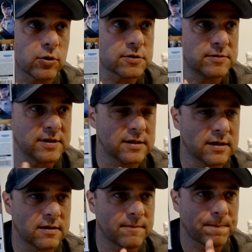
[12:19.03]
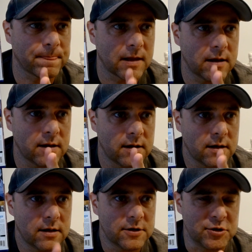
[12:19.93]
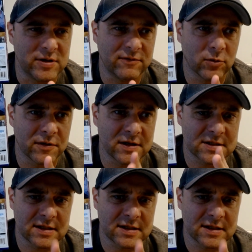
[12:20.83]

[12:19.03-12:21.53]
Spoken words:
who did the Two Evil Withins,